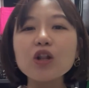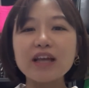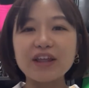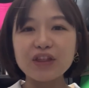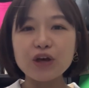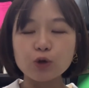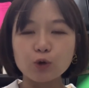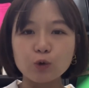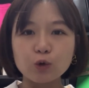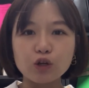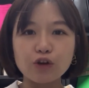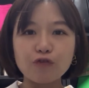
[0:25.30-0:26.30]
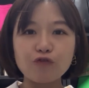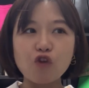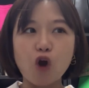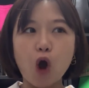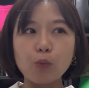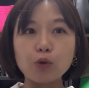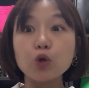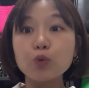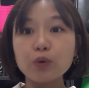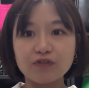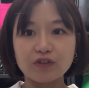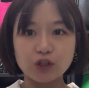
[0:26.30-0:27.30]
leather good from
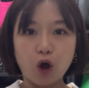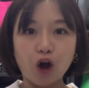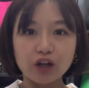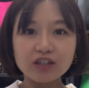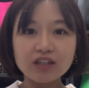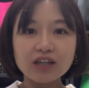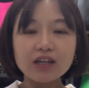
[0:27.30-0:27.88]
Louis Vuitton.